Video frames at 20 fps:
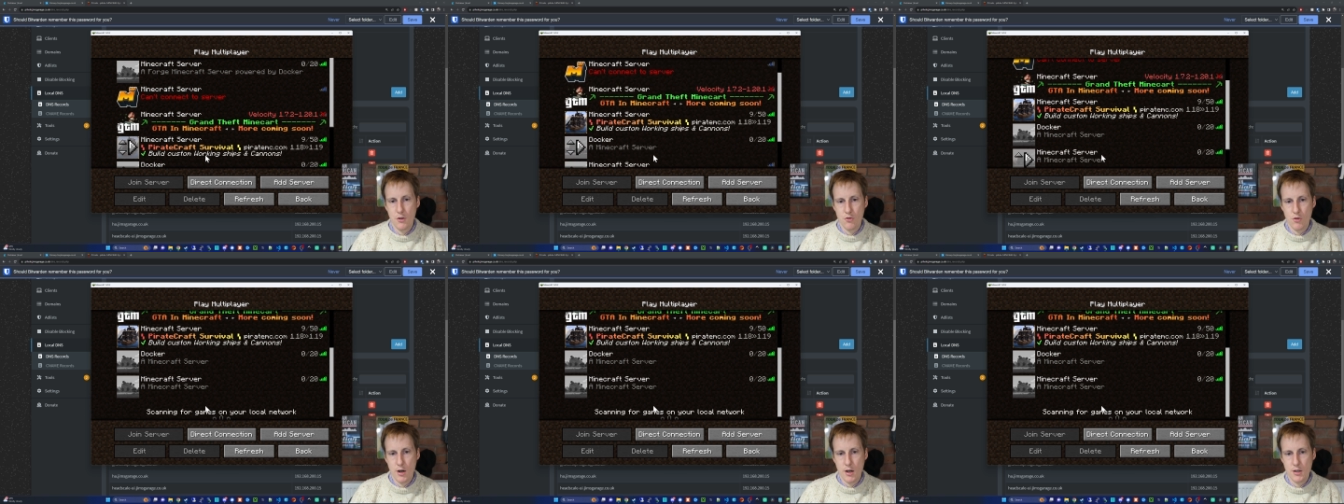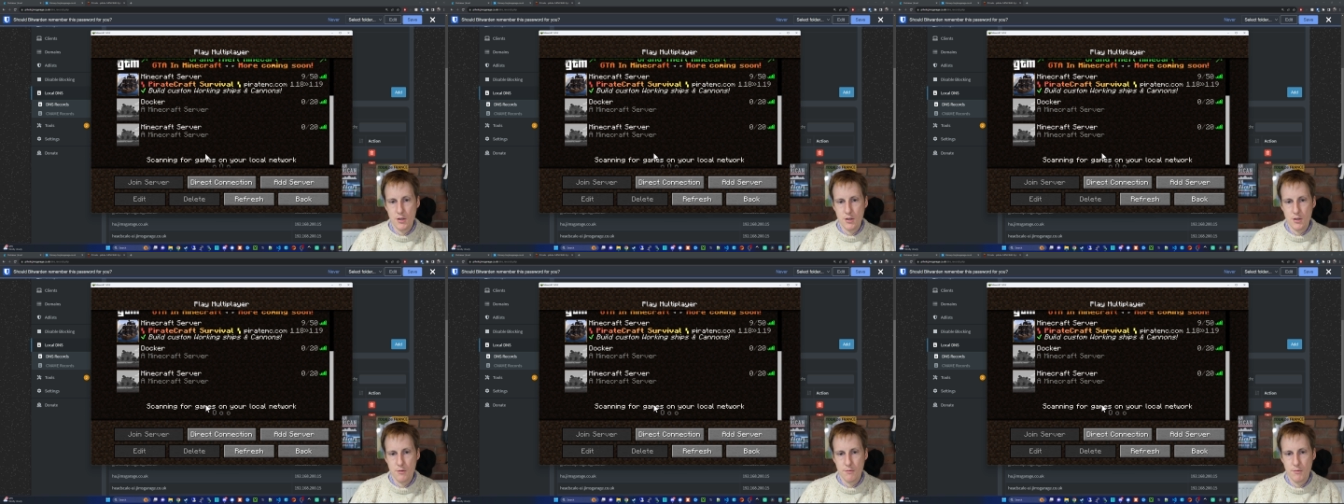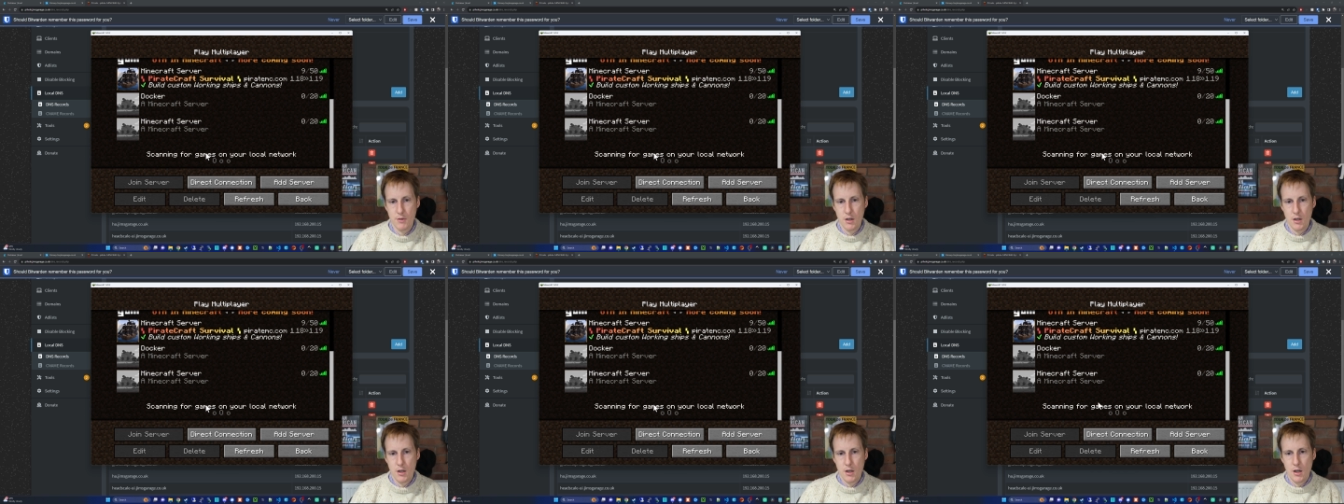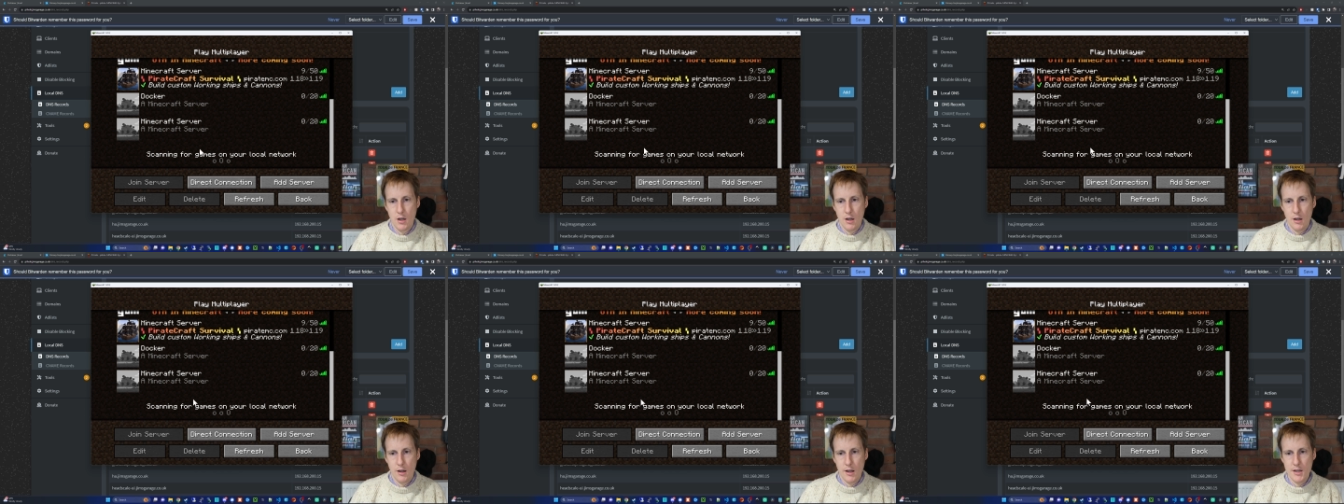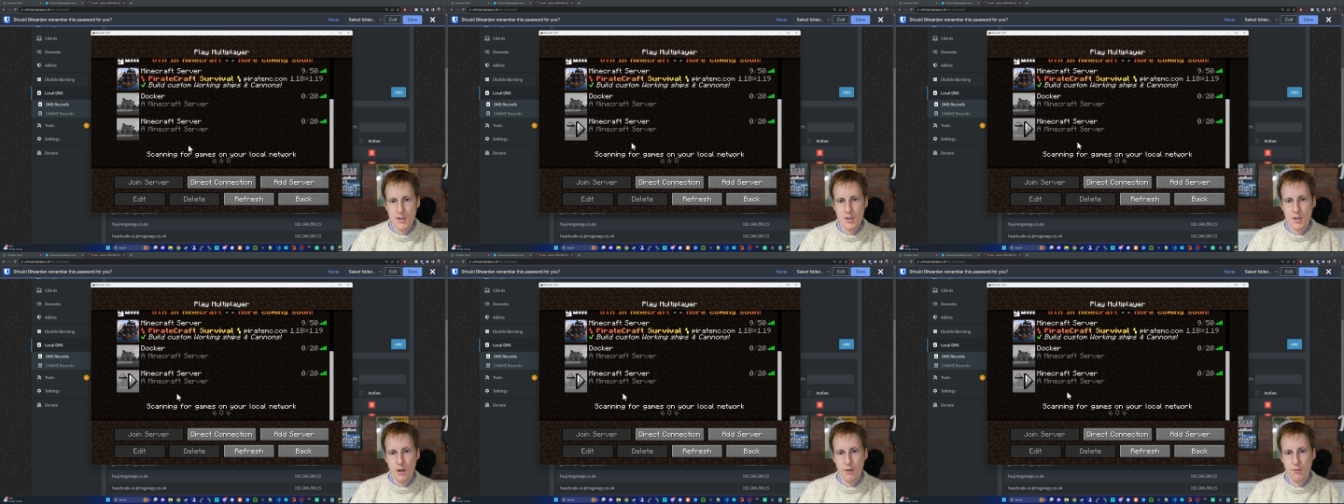address.
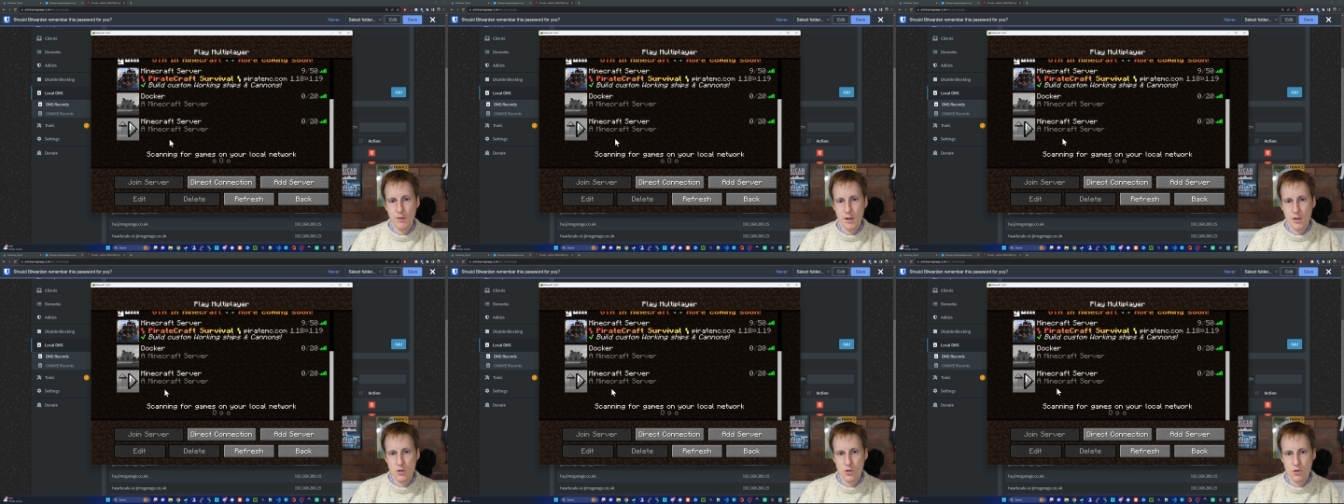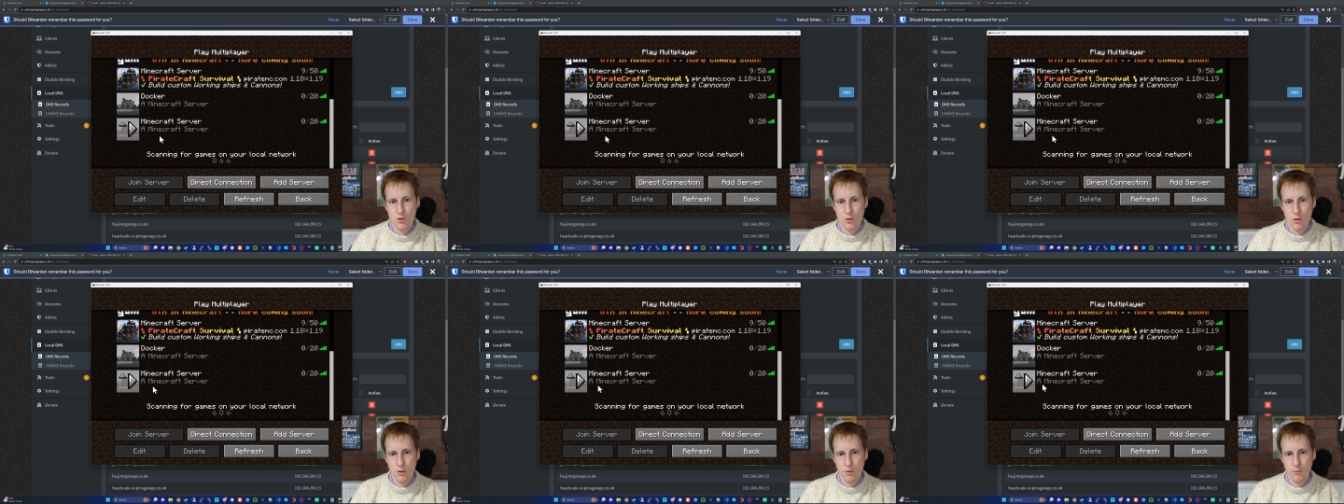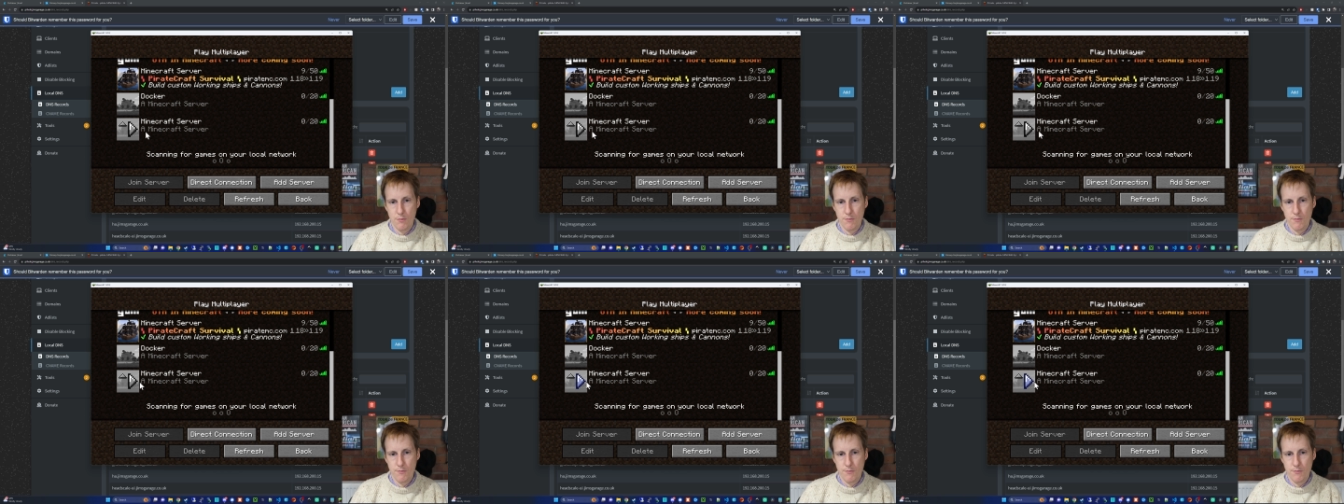Let's see if that's true.